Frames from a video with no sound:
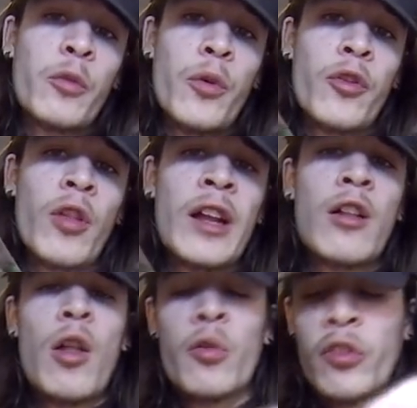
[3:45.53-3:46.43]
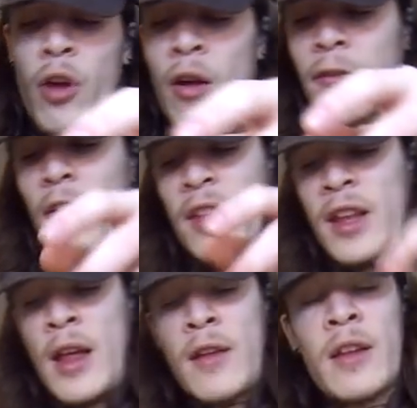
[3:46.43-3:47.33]
where they're like closed off on
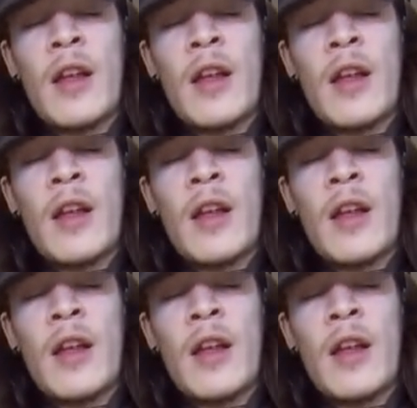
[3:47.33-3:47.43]
the end,